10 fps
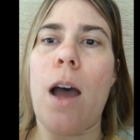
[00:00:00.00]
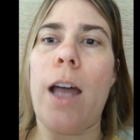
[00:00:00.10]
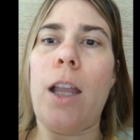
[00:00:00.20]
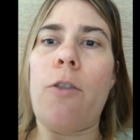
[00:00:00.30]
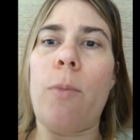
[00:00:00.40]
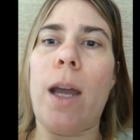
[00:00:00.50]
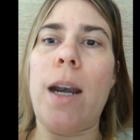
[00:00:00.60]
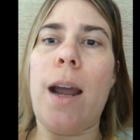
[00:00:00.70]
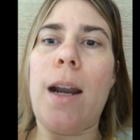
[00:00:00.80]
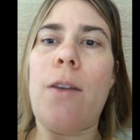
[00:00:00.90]
I left
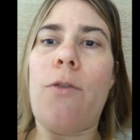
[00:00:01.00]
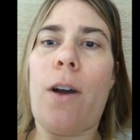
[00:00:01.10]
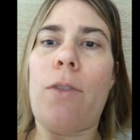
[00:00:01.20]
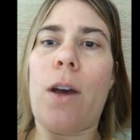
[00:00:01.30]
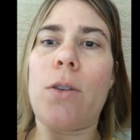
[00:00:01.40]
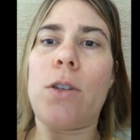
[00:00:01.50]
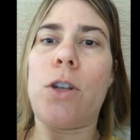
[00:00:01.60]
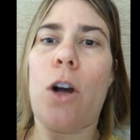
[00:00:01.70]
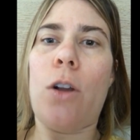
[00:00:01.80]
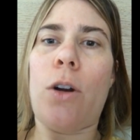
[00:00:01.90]
my
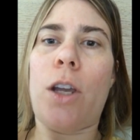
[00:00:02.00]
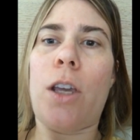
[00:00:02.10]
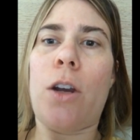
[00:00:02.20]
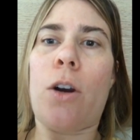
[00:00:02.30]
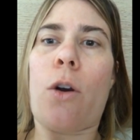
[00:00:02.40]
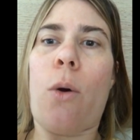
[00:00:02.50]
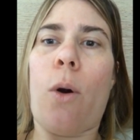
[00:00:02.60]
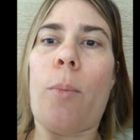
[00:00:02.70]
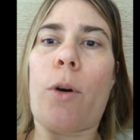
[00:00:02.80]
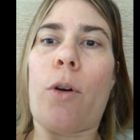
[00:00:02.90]
$95,000 a year
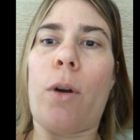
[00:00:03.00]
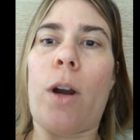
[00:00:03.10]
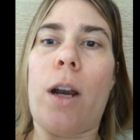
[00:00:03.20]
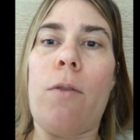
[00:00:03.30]
corporate career.